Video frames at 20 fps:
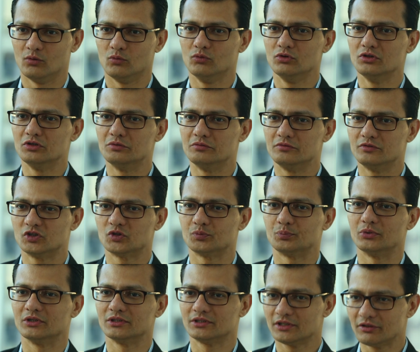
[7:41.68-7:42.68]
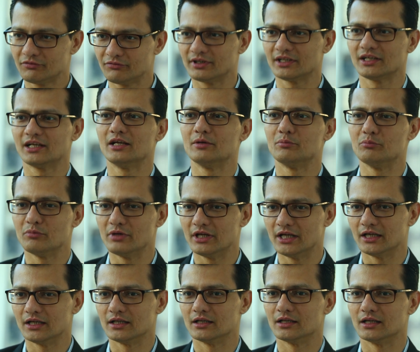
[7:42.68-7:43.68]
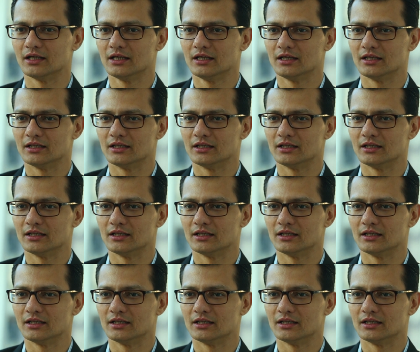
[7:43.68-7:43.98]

would specifically mean